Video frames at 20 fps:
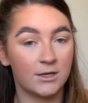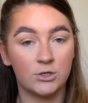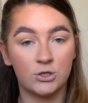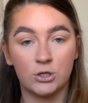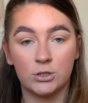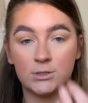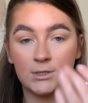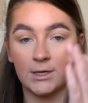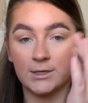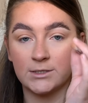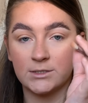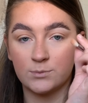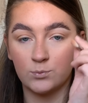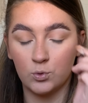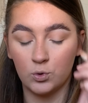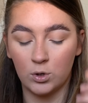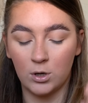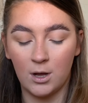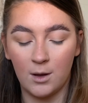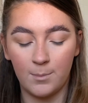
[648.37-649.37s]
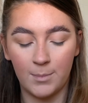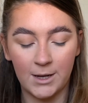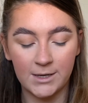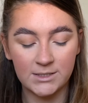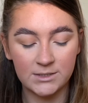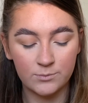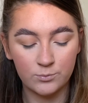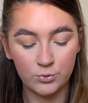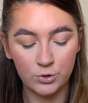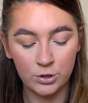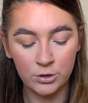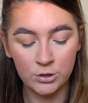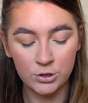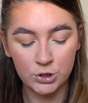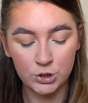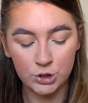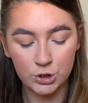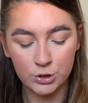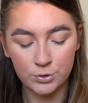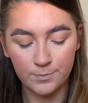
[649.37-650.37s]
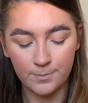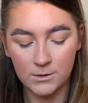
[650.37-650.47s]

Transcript: just a smaller blending brush